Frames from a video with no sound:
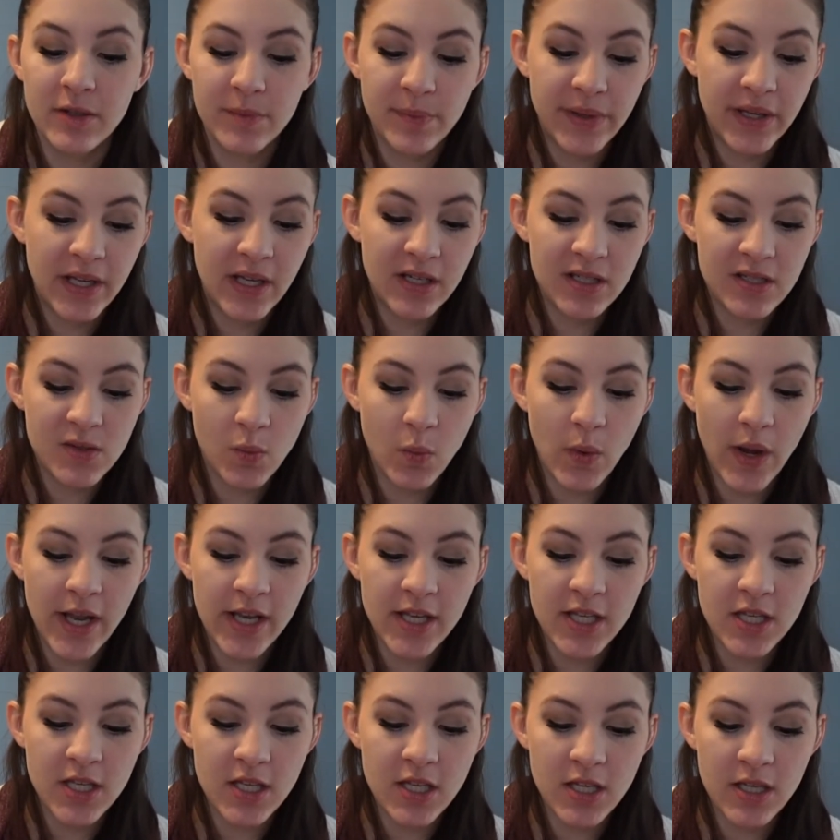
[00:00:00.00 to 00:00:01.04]
because
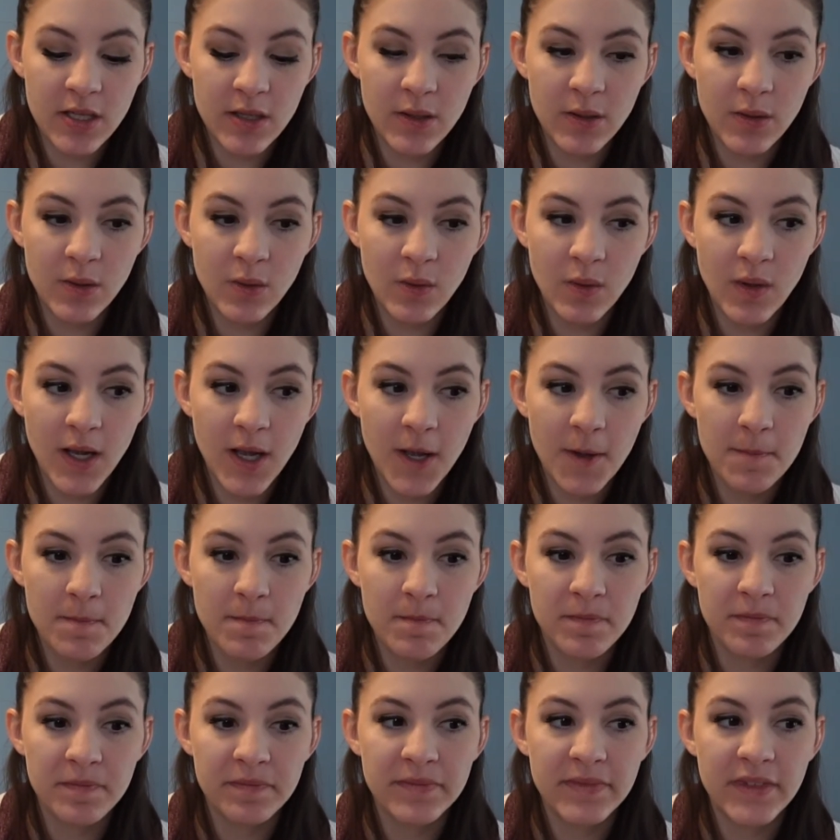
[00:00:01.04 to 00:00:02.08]
when you
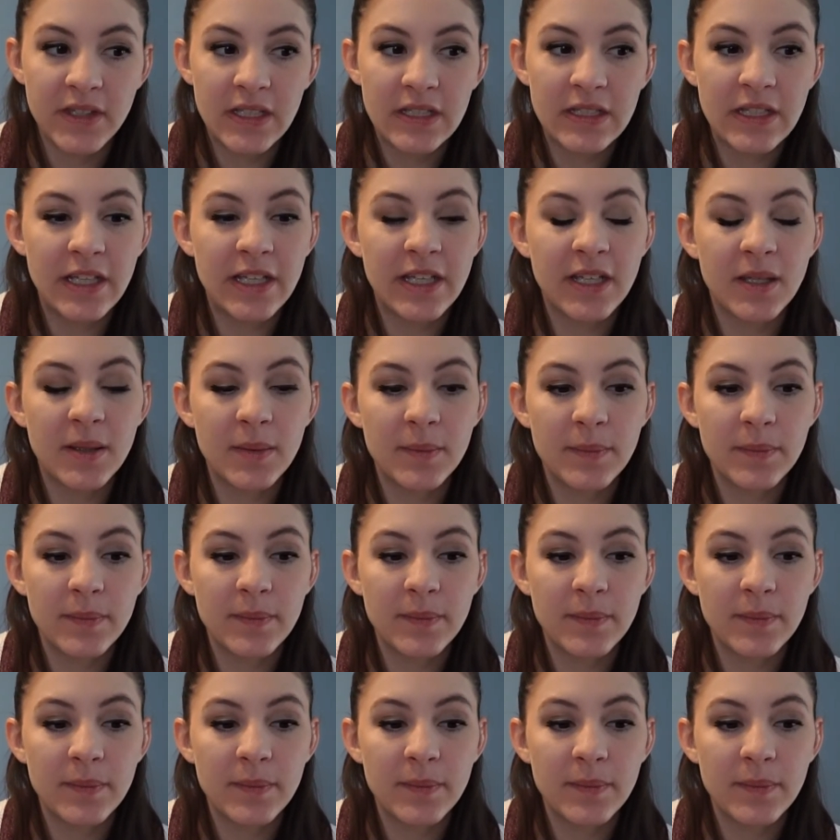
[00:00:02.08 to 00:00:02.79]
like,